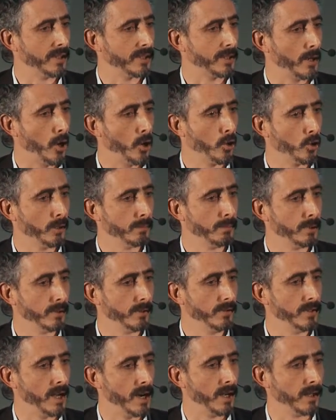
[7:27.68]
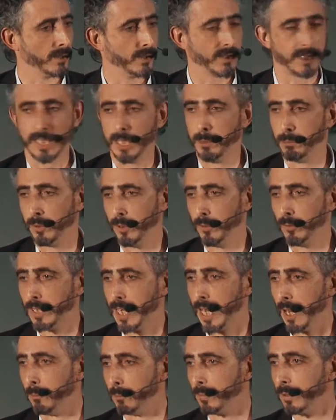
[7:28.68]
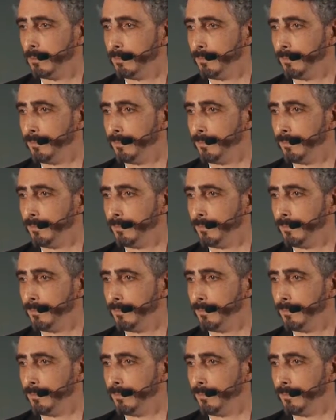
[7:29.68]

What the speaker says: is a horrible Nazi boot camp.